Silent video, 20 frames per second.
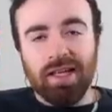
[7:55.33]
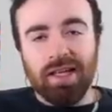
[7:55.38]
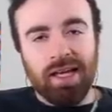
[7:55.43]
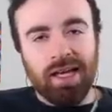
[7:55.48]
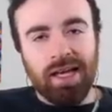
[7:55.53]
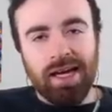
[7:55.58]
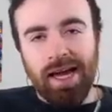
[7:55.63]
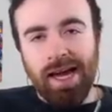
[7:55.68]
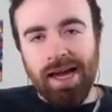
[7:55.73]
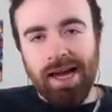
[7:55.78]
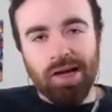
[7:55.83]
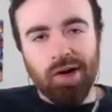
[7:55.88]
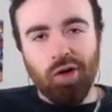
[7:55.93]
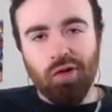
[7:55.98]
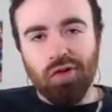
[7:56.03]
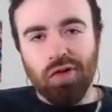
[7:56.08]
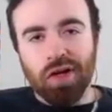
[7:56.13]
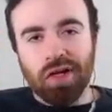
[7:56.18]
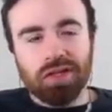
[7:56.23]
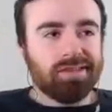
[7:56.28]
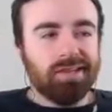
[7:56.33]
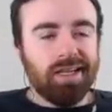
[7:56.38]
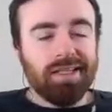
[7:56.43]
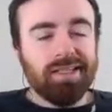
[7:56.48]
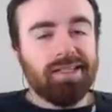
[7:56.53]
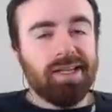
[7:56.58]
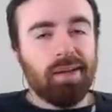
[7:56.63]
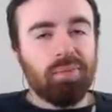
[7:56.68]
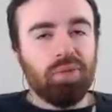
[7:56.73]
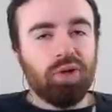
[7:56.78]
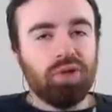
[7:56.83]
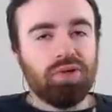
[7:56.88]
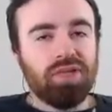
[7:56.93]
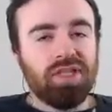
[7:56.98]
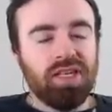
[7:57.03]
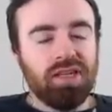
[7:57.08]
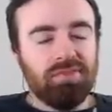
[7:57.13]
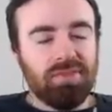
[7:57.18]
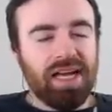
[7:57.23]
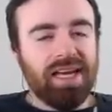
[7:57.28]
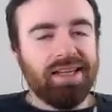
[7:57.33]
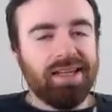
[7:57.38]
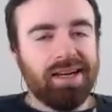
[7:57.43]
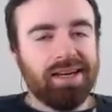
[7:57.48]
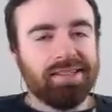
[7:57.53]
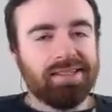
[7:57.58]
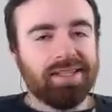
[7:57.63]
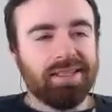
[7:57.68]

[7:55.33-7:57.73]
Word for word: It ain't over. Nice that blue team, 9 out of